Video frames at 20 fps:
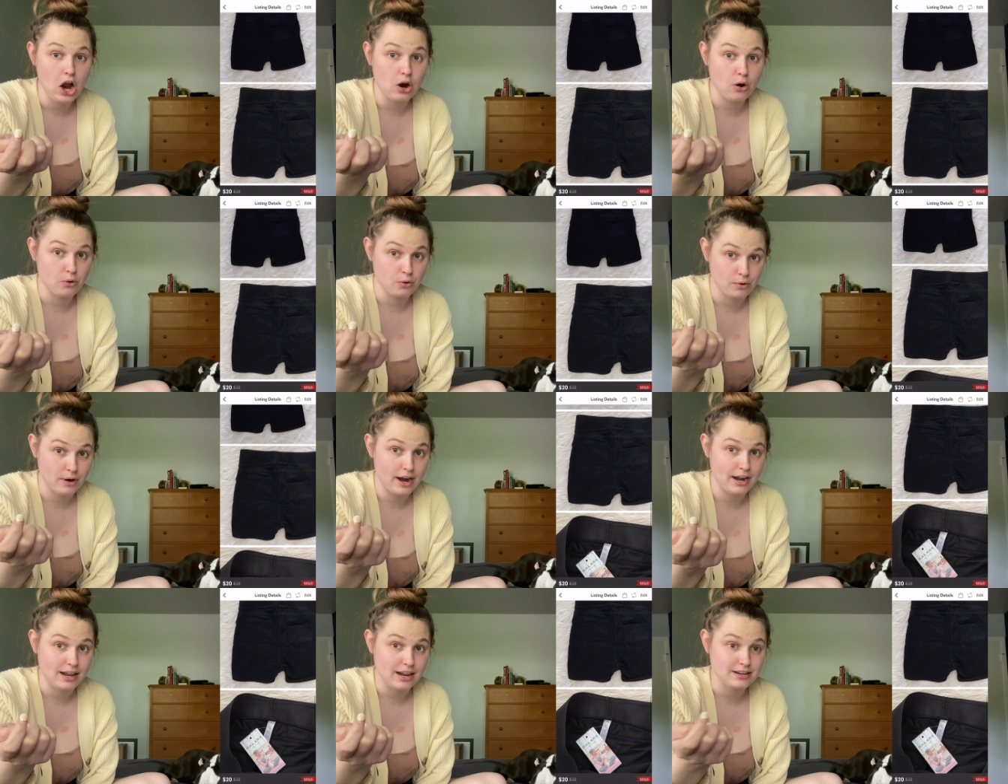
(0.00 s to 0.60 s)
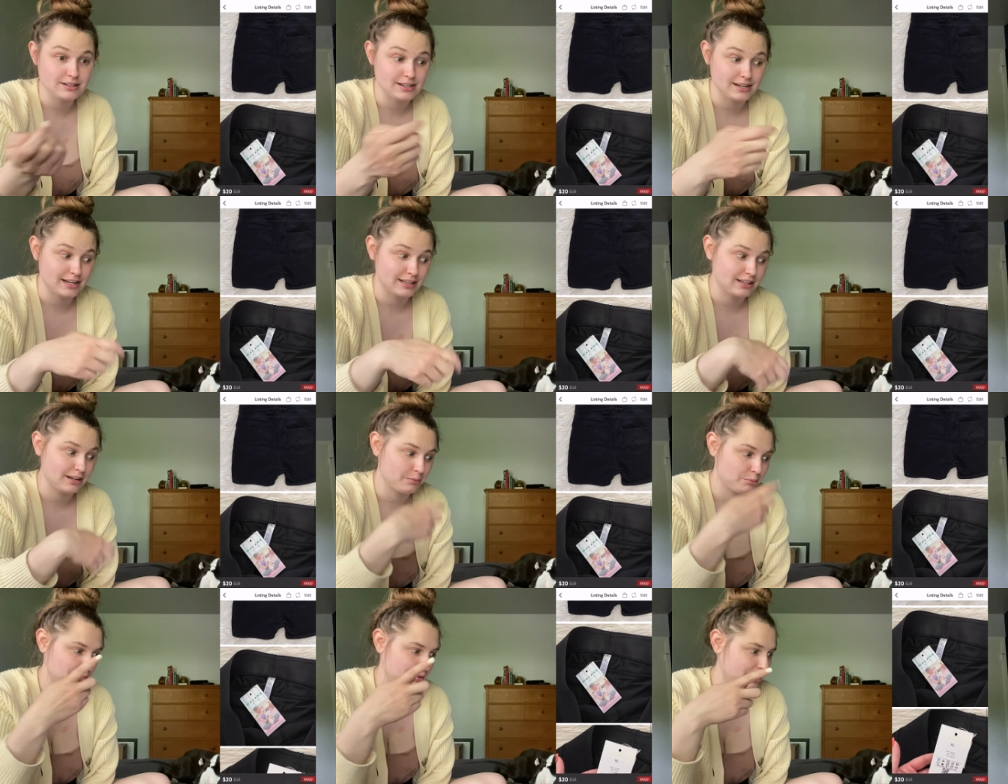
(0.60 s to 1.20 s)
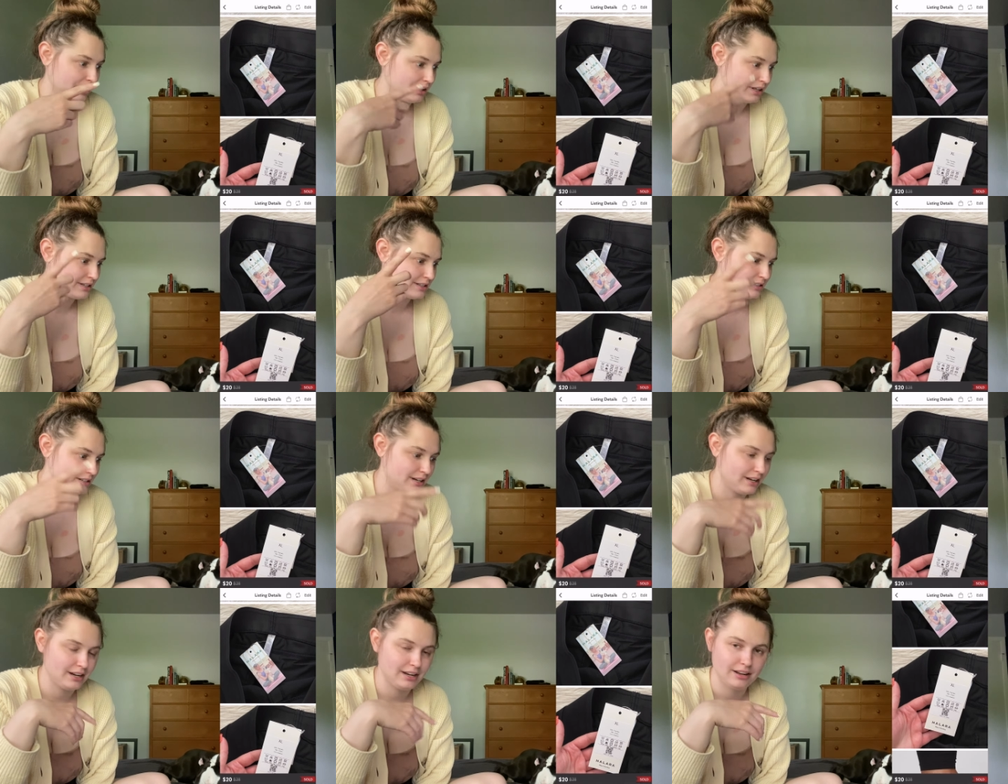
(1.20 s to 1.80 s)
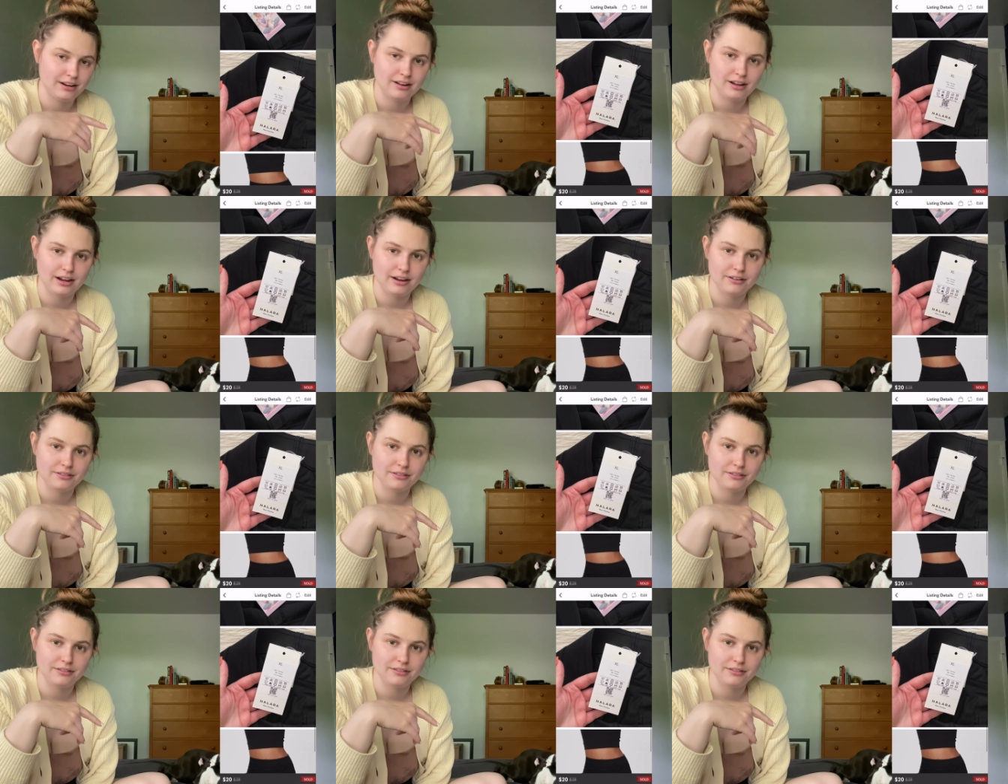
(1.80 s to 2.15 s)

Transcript: ready to get them relisted.